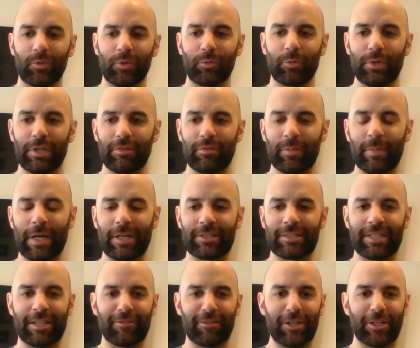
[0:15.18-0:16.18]
We have about
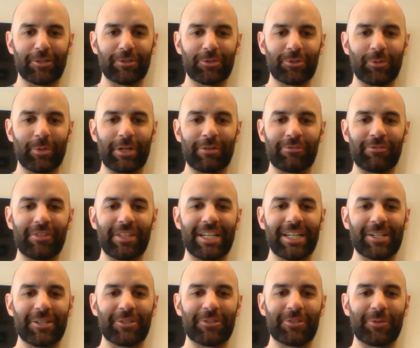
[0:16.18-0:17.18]
700 square feet
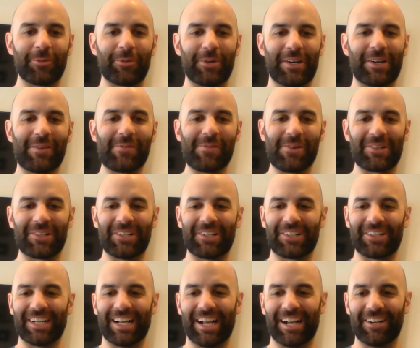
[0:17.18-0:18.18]
here, so we're
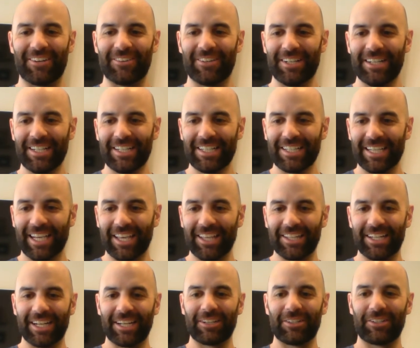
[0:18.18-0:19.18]
learning how, Cal
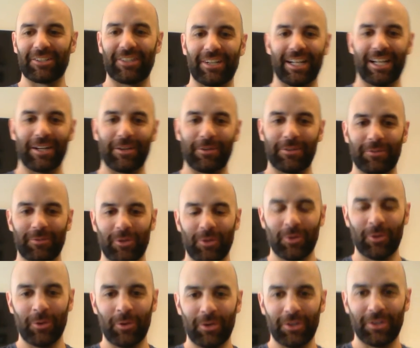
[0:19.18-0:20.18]
and I are learning how to
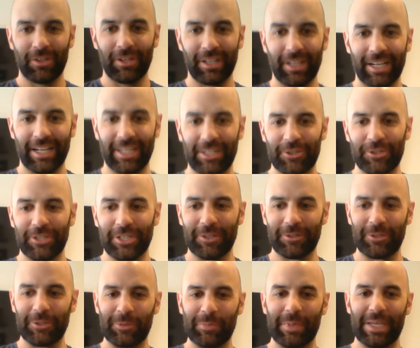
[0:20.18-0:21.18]
kind of share
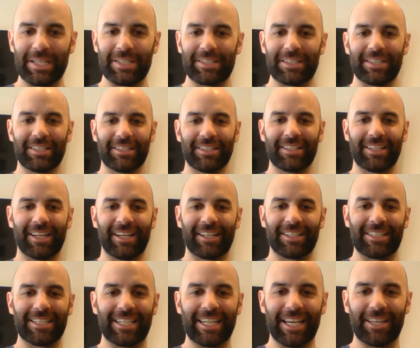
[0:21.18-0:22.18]
the space
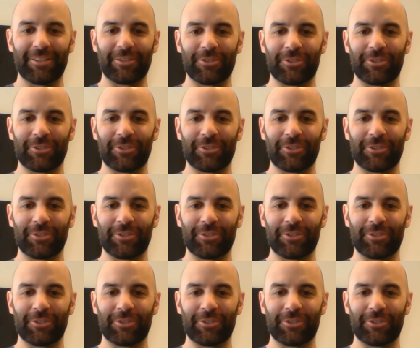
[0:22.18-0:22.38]
together.